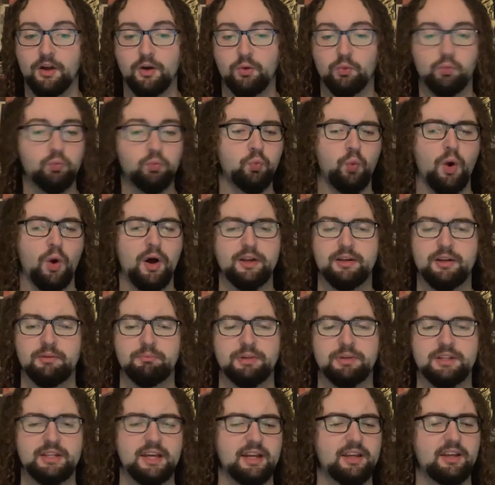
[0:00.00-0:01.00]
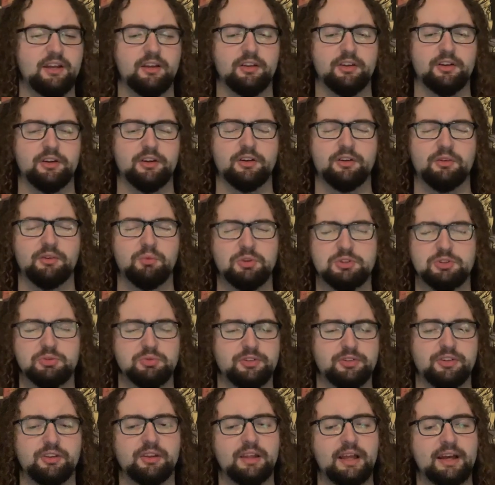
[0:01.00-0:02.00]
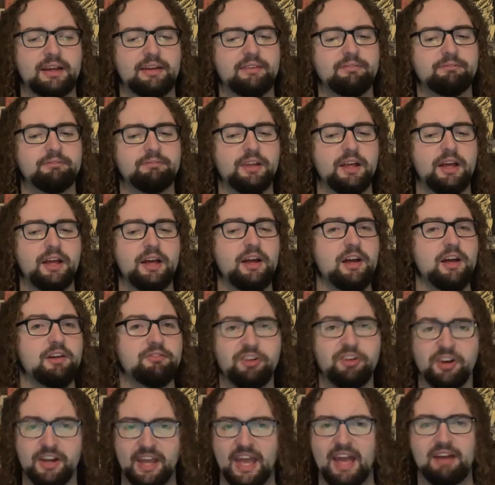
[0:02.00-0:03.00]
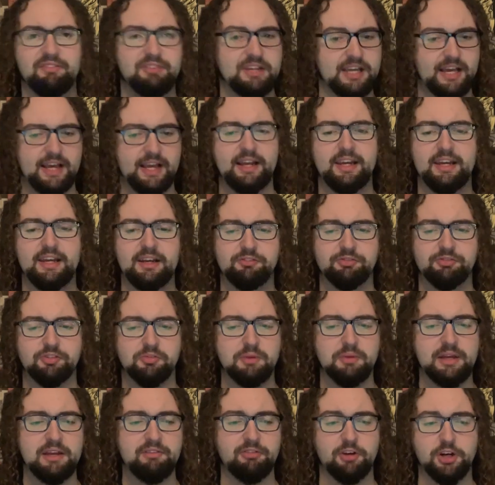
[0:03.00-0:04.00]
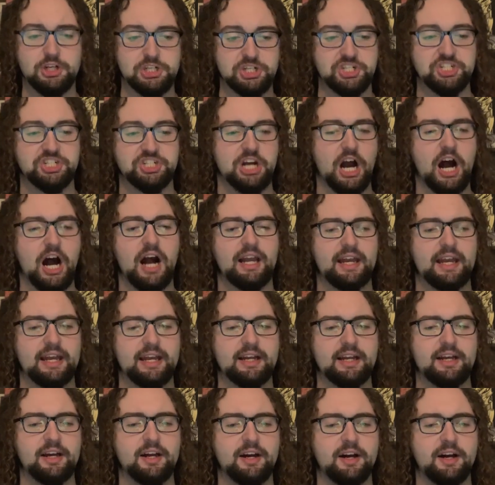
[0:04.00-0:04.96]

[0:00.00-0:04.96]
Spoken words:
One in particular, which was like very heavy hitting for me, very shocking,